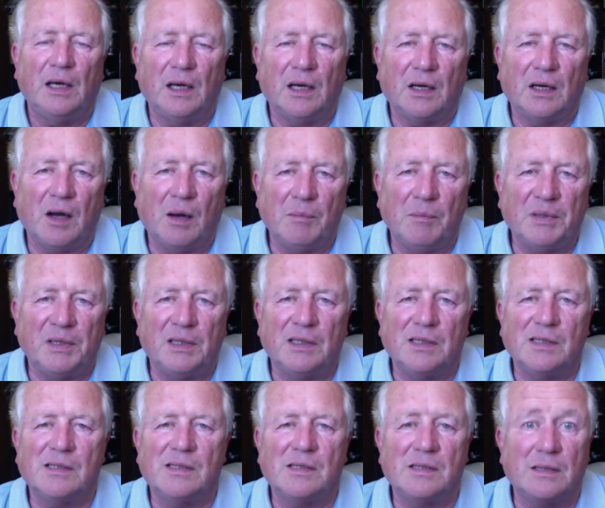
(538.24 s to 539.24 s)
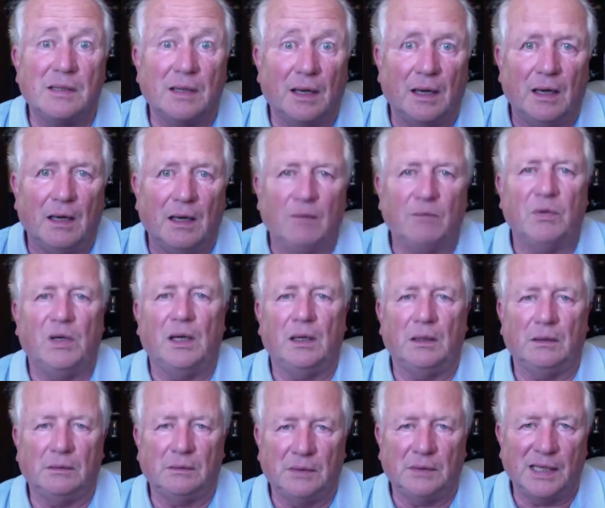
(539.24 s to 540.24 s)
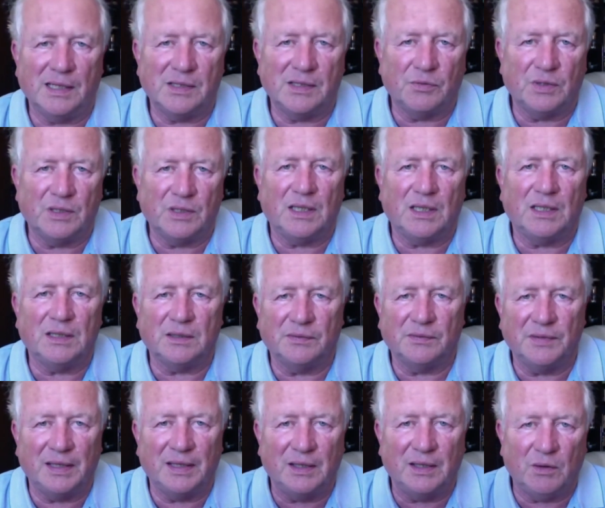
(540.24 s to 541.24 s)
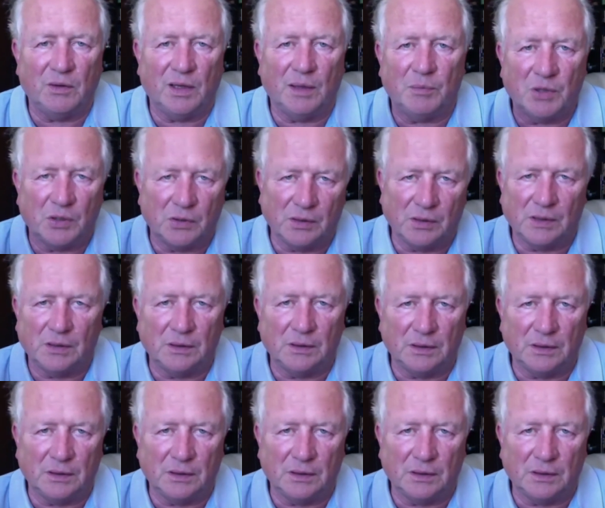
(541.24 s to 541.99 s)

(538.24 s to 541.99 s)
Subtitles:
companies, as a result of the neoliberal